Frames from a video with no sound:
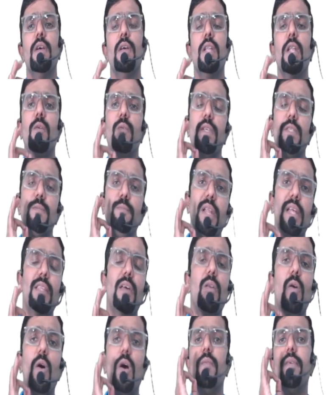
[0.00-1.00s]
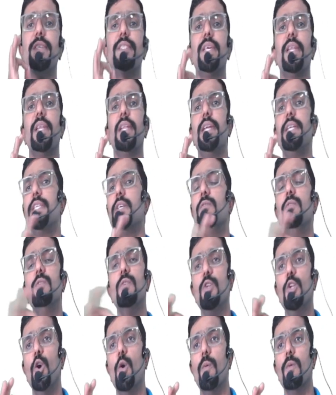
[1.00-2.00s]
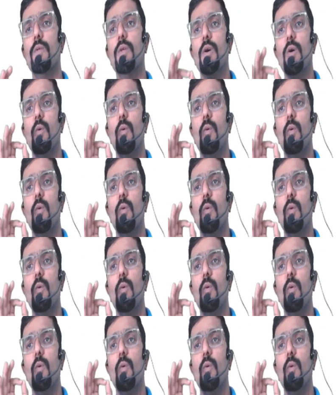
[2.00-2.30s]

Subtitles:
Now, is brother always a relative? No.